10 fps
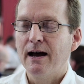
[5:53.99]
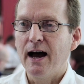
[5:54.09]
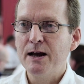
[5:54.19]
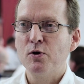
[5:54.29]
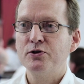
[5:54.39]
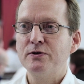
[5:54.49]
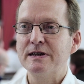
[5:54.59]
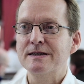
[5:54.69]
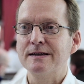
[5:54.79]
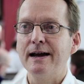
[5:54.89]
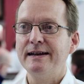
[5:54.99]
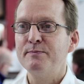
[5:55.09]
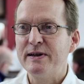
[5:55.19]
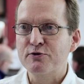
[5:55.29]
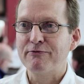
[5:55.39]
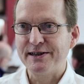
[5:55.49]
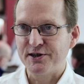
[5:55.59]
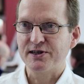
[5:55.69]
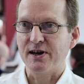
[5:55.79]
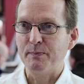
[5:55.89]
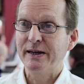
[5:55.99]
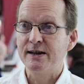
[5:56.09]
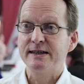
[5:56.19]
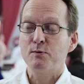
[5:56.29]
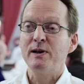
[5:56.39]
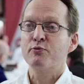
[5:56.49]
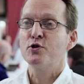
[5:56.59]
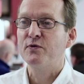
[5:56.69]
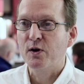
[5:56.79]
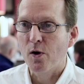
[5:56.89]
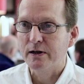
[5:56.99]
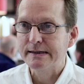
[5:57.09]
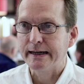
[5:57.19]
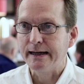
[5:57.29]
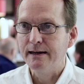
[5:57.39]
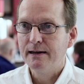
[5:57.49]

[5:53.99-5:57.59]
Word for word: I want you to slightly misregister because it will improve the quality?